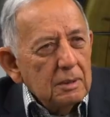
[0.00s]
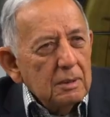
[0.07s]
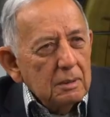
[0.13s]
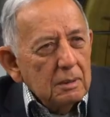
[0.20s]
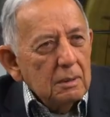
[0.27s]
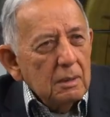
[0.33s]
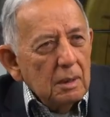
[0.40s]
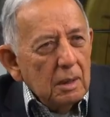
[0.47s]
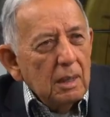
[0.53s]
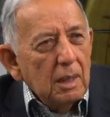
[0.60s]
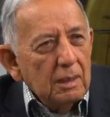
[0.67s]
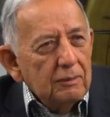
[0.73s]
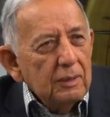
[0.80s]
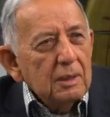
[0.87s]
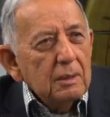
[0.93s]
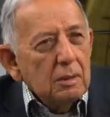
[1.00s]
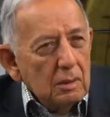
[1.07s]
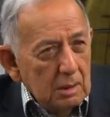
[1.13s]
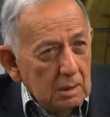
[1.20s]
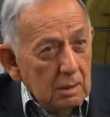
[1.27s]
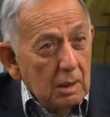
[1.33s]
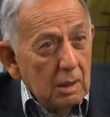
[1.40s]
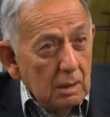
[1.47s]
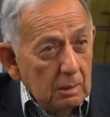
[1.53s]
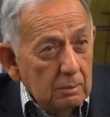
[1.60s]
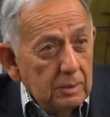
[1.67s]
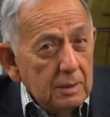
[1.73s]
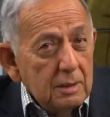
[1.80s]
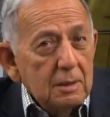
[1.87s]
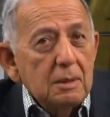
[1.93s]
us. Uh, I think they're here to
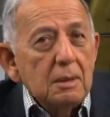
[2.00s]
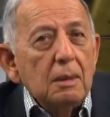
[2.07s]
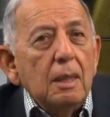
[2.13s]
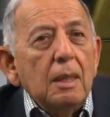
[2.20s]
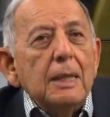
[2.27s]
help us.